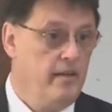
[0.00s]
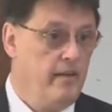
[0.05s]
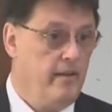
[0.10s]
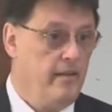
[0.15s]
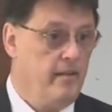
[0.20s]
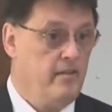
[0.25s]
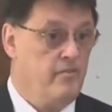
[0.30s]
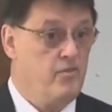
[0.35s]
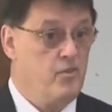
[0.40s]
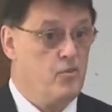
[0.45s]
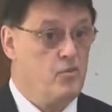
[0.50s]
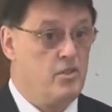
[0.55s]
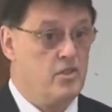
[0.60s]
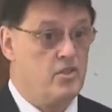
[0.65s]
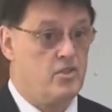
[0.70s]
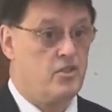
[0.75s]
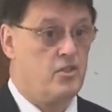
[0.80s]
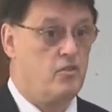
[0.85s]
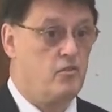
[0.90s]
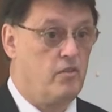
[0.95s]
And if you
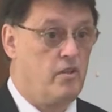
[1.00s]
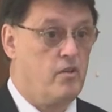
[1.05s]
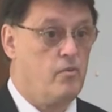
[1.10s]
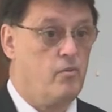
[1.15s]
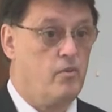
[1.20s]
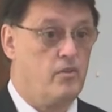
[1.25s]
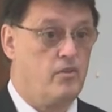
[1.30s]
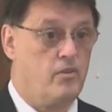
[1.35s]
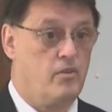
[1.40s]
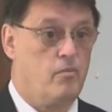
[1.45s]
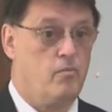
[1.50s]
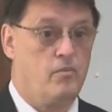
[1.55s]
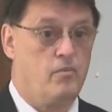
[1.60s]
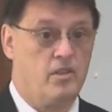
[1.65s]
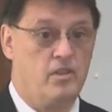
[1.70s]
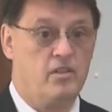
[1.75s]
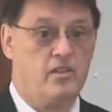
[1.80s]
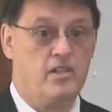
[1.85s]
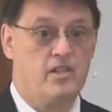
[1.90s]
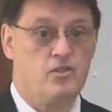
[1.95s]
disagree with them,
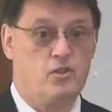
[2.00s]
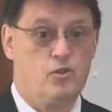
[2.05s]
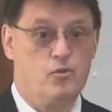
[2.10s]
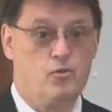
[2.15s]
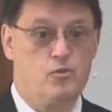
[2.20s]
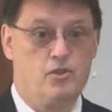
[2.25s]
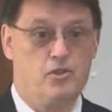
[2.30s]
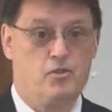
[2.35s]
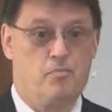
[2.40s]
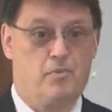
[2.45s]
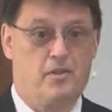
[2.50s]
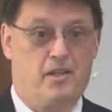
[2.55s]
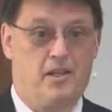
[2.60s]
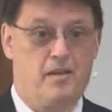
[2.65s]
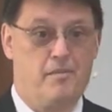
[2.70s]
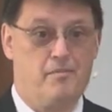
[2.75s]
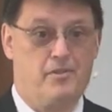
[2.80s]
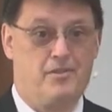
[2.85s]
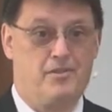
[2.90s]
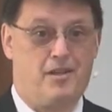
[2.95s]
then guess who just
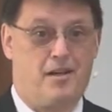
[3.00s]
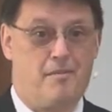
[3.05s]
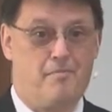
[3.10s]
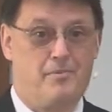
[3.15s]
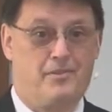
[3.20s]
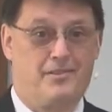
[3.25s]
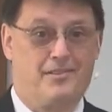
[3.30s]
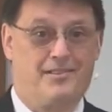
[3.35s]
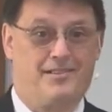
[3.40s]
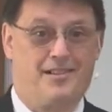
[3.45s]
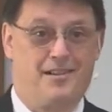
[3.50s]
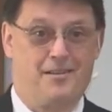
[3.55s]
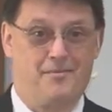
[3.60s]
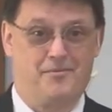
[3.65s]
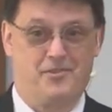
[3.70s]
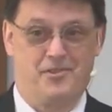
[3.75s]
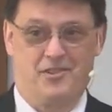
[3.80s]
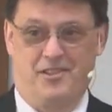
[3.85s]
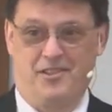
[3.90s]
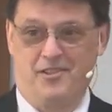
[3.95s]
became the topic of
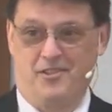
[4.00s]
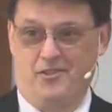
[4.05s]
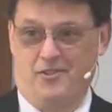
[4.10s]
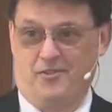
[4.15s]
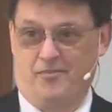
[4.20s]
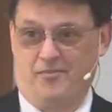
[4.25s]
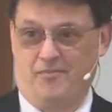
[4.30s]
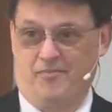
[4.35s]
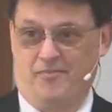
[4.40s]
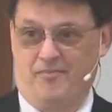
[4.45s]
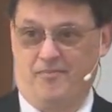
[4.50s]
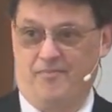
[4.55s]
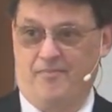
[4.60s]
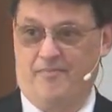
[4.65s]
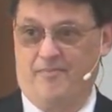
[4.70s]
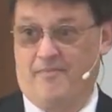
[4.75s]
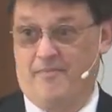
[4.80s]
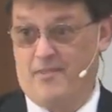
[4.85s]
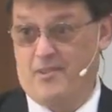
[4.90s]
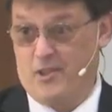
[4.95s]
conversation?
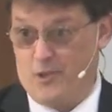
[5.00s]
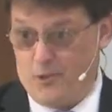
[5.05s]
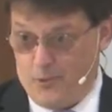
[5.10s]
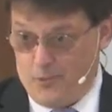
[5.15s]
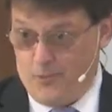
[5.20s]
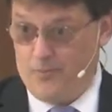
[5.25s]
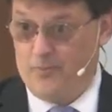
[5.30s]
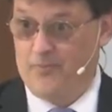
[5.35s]
You.